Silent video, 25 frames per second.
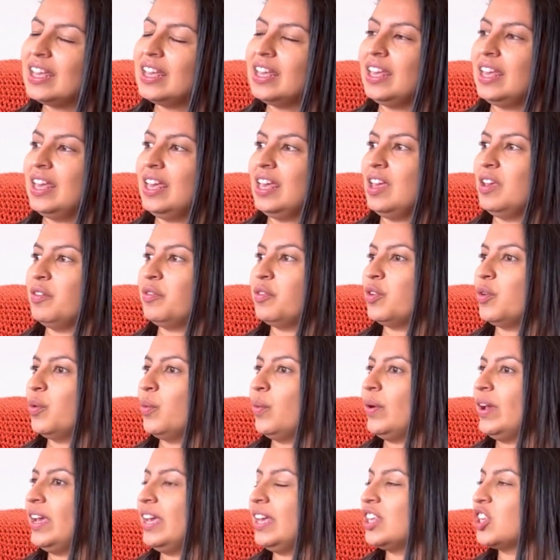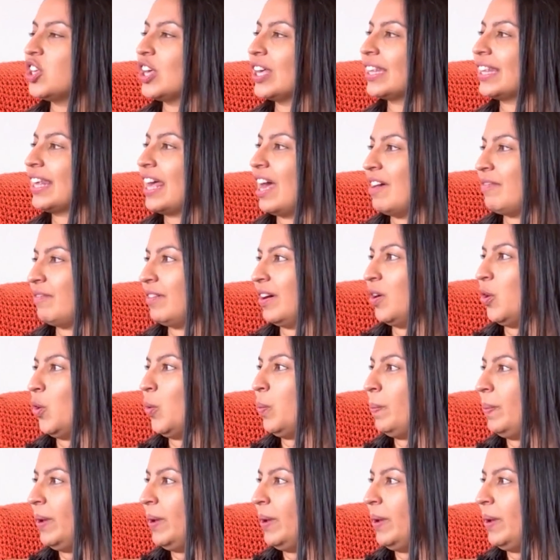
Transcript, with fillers: if we just have our